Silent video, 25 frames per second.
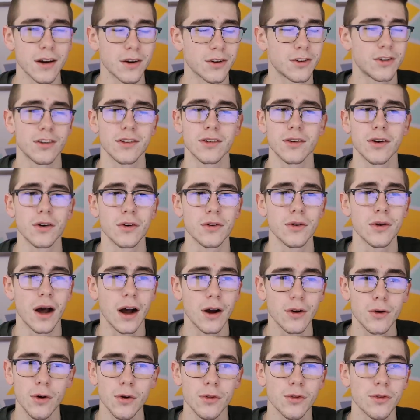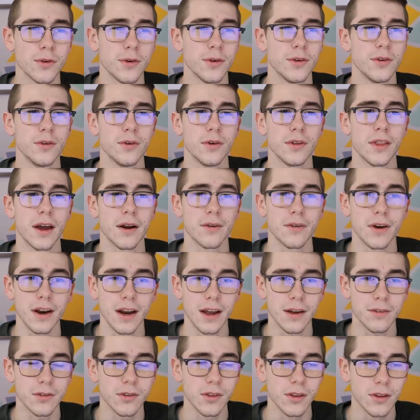I'll go through and do that right
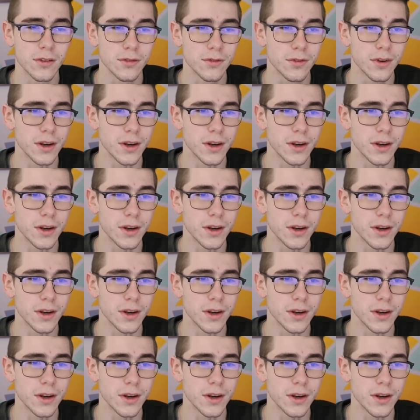after this